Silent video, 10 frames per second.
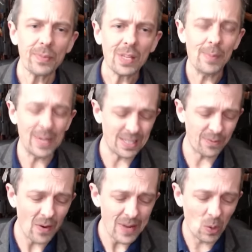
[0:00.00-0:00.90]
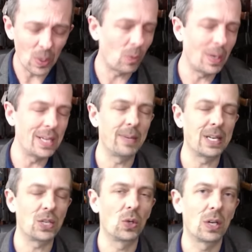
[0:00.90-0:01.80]
But it's a very quick way to
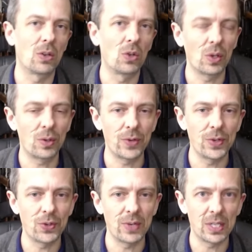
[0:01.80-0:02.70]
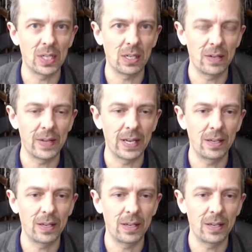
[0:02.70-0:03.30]
make your gun look futuristic, I think.